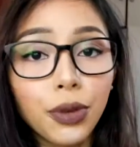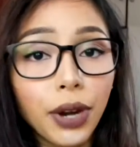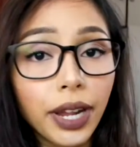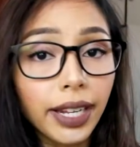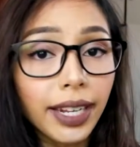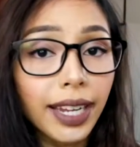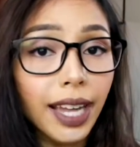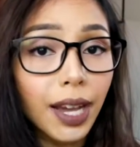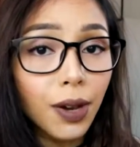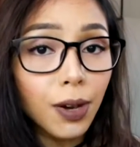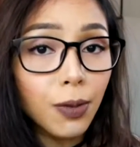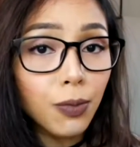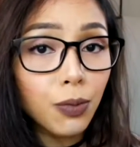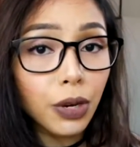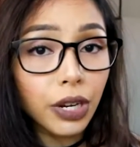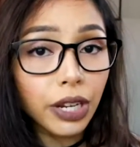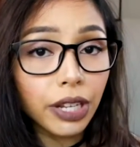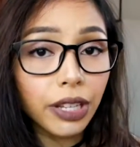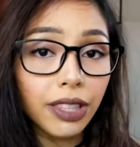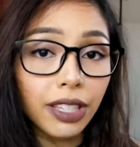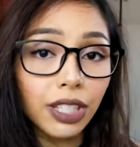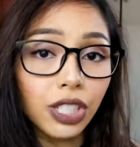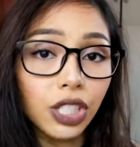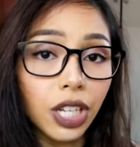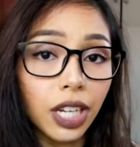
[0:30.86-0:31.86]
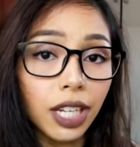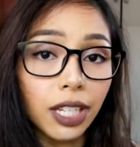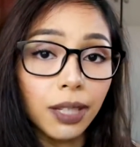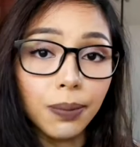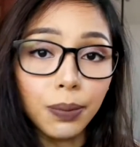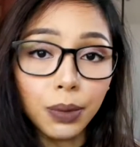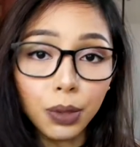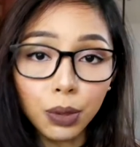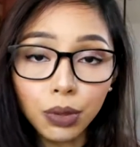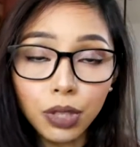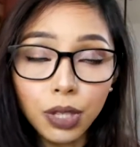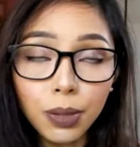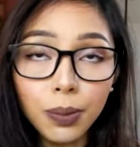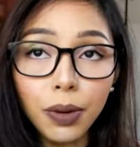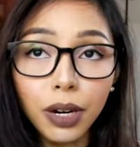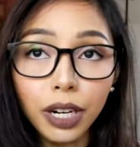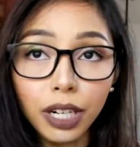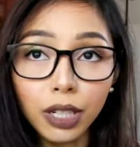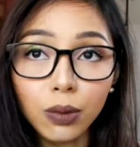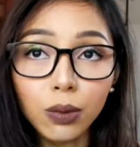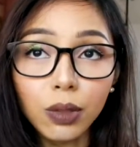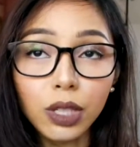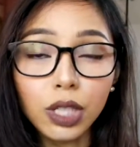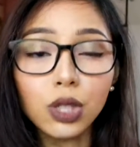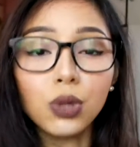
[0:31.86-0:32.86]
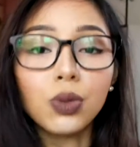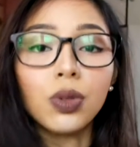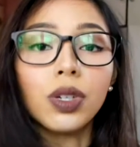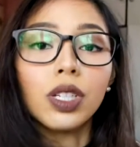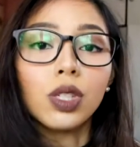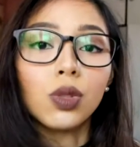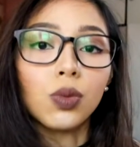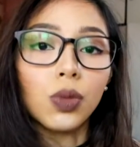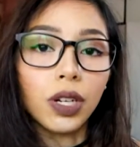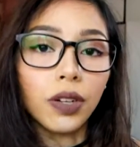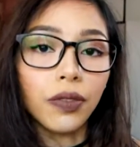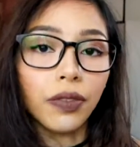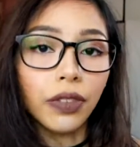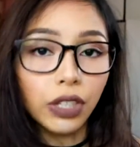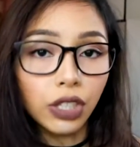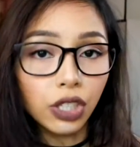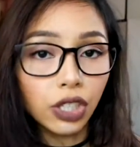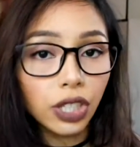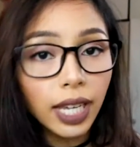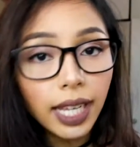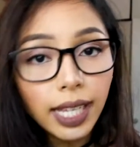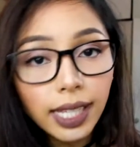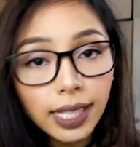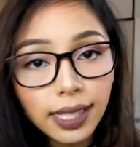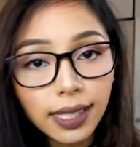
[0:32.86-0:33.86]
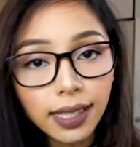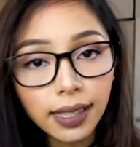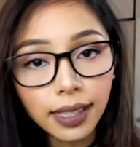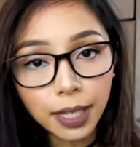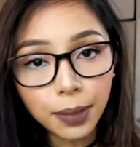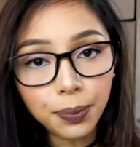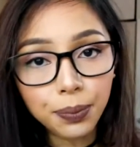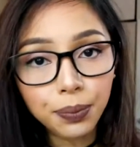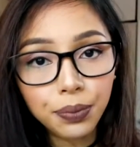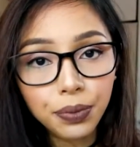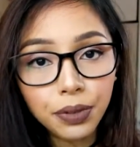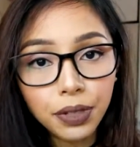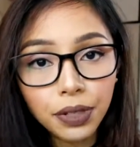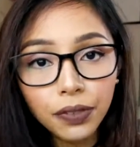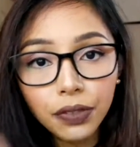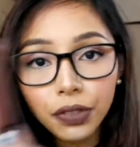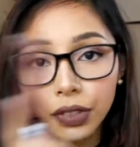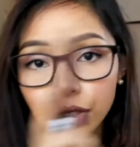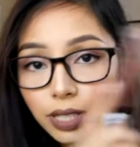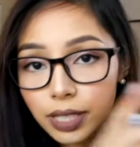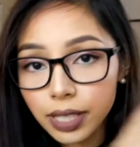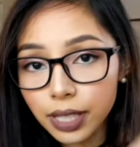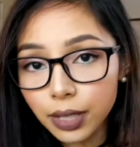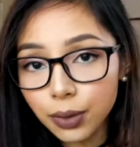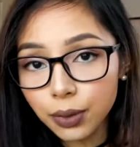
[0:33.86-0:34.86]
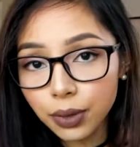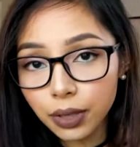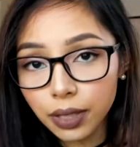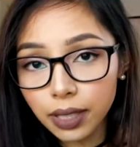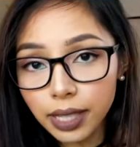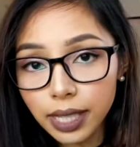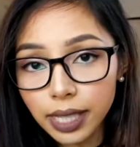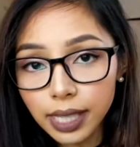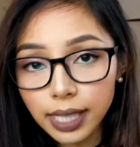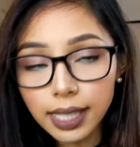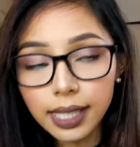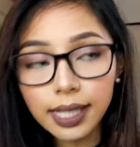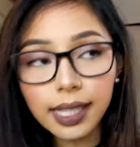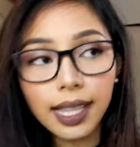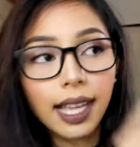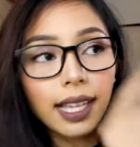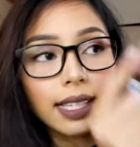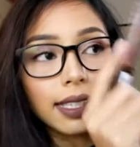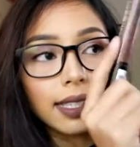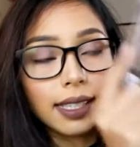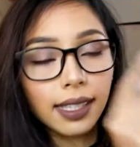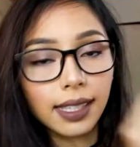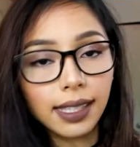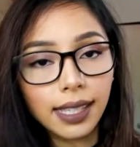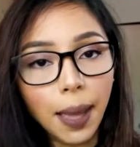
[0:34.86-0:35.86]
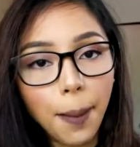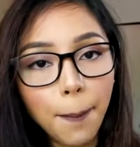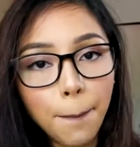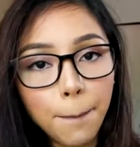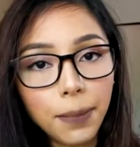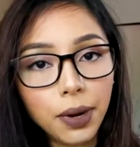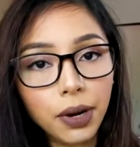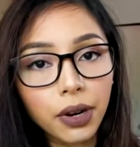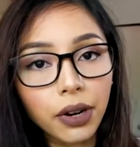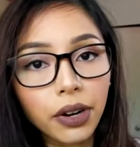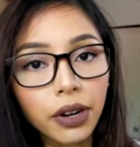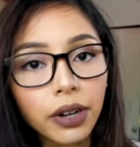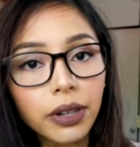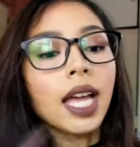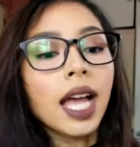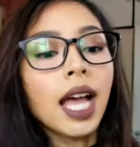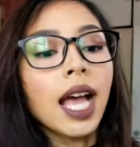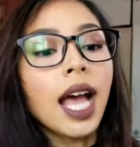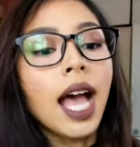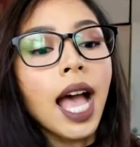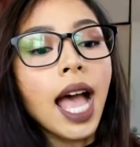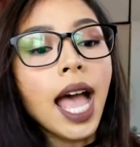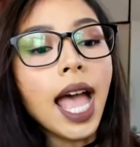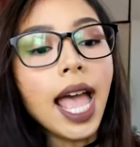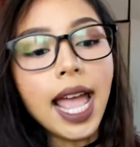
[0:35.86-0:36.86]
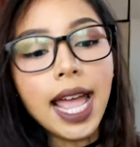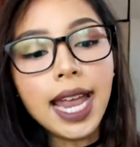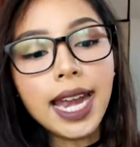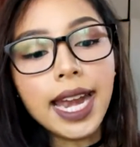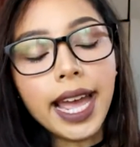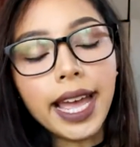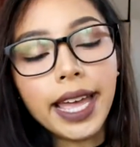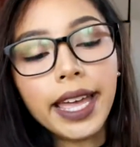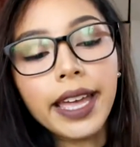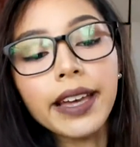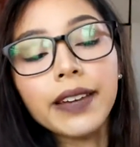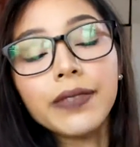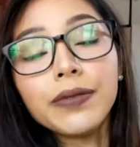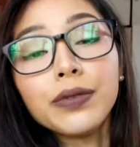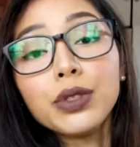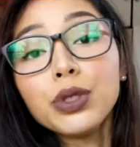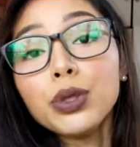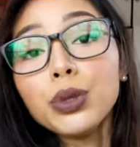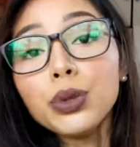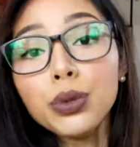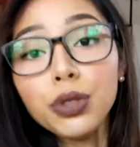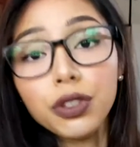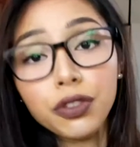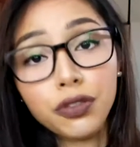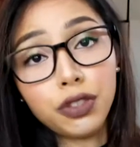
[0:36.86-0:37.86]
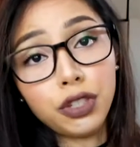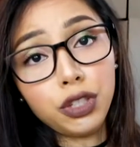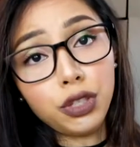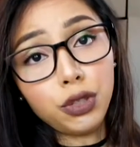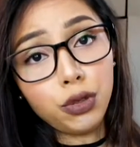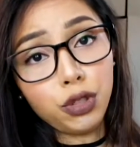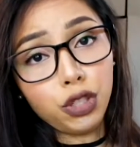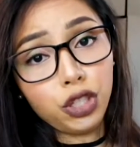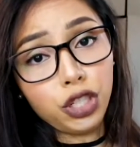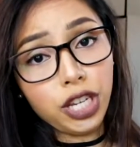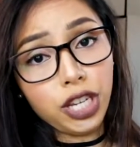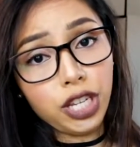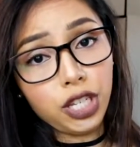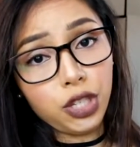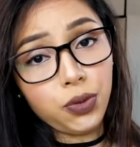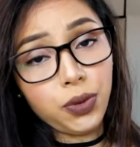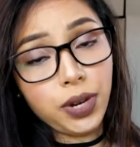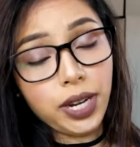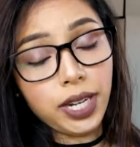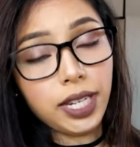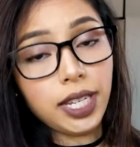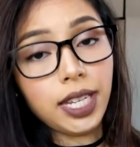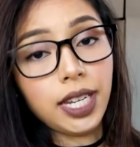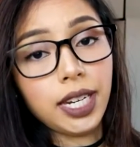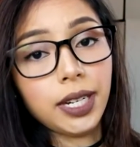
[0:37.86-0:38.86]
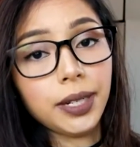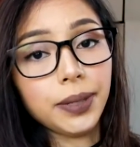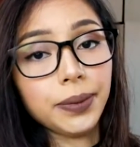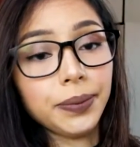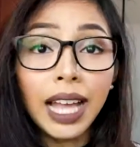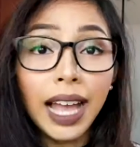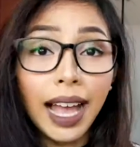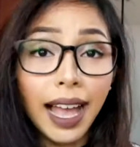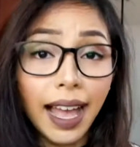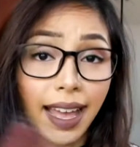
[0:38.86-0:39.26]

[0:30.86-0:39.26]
Right now I'm wearing the shade Beauty Mark which was one of the shades that they previously released last December and I have two of the new shades right here.